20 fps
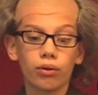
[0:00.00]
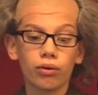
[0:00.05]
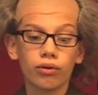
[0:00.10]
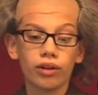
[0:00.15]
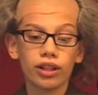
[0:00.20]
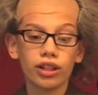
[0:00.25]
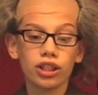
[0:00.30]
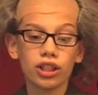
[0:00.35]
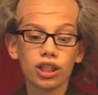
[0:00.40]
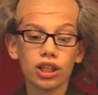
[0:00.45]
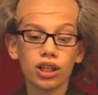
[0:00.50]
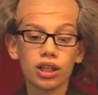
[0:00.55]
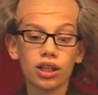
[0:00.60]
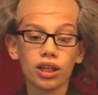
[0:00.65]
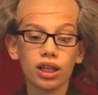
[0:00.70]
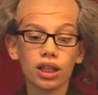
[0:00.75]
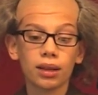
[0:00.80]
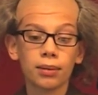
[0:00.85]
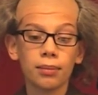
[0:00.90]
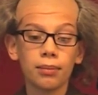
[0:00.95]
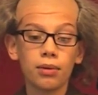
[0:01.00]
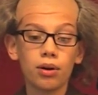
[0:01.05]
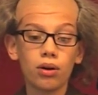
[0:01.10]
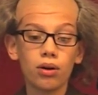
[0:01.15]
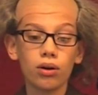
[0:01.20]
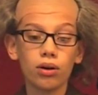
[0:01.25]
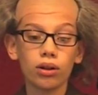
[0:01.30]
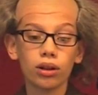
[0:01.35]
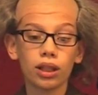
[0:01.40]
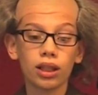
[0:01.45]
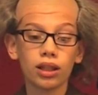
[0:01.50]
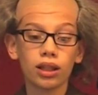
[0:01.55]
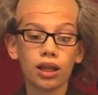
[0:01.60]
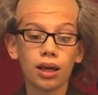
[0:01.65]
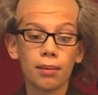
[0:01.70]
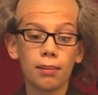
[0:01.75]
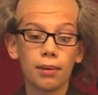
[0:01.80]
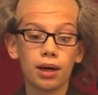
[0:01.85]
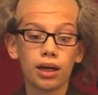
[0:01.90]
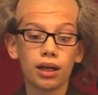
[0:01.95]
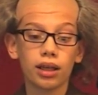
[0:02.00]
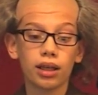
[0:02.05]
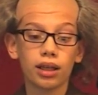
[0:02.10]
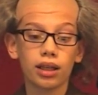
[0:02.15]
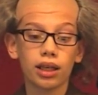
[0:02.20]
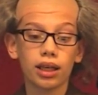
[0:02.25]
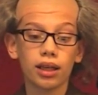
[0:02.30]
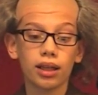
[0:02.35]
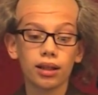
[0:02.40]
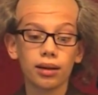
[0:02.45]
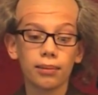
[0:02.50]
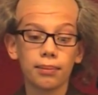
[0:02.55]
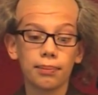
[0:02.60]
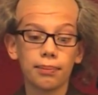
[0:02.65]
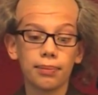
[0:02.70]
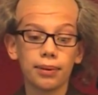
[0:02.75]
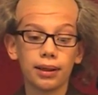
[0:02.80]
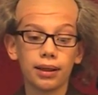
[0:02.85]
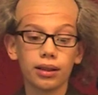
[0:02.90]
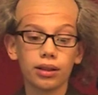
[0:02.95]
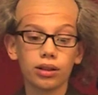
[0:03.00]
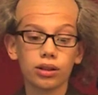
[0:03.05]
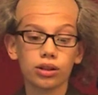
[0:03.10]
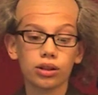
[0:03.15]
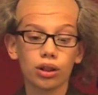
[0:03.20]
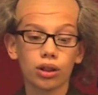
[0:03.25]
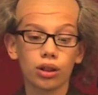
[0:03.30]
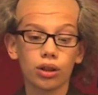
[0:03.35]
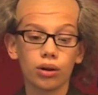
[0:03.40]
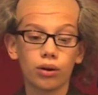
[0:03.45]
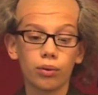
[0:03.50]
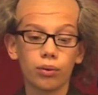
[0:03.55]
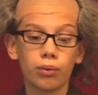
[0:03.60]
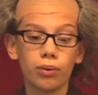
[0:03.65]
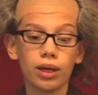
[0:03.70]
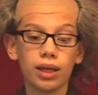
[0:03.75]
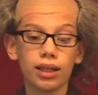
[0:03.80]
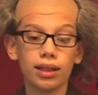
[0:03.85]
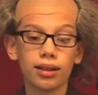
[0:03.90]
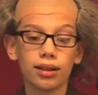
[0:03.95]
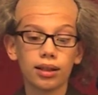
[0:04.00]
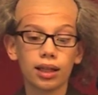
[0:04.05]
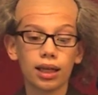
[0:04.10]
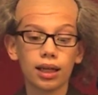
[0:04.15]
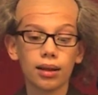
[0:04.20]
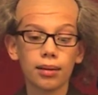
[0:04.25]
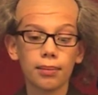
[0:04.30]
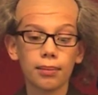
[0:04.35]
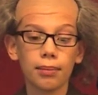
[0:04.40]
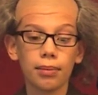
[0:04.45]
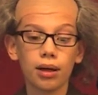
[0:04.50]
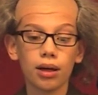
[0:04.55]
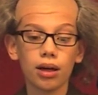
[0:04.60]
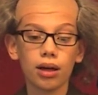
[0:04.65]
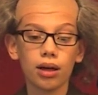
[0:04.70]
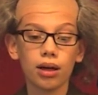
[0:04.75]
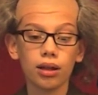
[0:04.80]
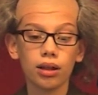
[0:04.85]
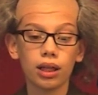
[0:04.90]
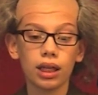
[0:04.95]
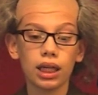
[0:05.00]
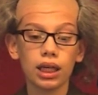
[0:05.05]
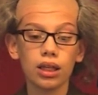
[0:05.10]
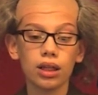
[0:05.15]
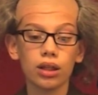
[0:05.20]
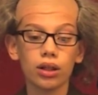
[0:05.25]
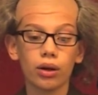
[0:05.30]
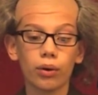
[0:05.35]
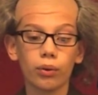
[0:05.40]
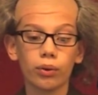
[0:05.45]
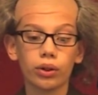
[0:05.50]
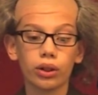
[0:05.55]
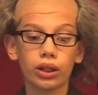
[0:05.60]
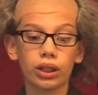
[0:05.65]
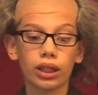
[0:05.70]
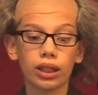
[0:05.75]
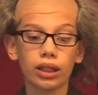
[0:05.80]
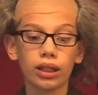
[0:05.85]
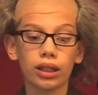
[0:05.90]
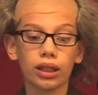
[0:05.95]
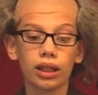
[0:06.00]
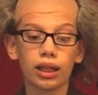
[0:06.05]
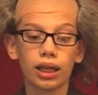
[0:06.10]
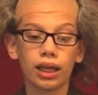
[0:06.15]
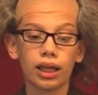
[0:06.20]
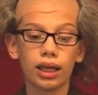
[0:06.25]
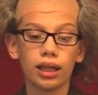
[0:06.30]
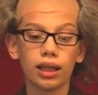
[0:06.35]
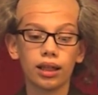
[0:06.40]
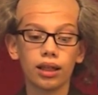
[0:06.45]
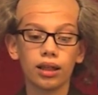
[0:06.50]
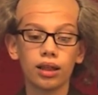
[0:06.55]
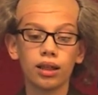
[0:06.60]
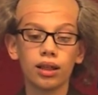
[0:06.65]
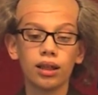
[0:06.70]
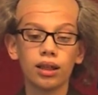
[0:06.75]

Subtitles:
Riches more than the mind can picture, wheat and barley, oats and hay,